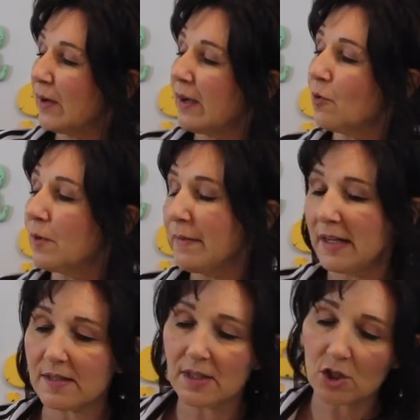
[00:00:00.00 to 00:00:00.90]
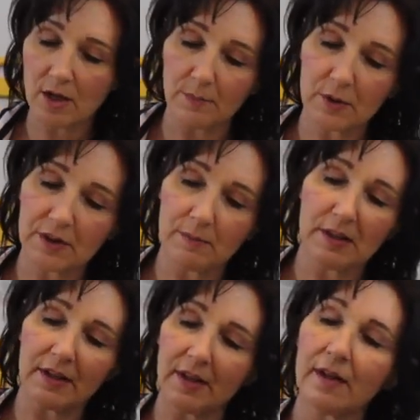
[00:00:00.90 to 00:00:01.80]
when I open my Etsy shop, put them
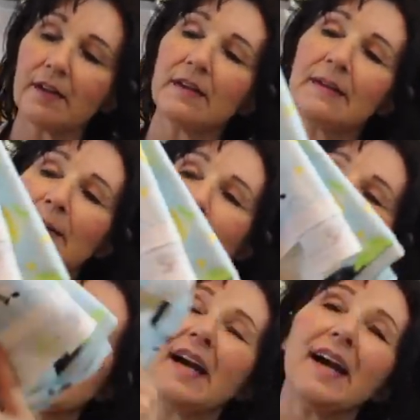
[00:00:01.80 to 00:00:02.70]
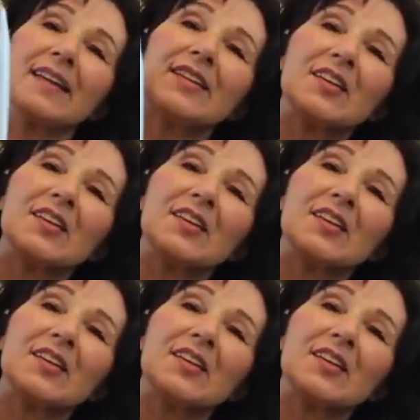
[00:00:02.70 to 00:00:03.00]
in there. And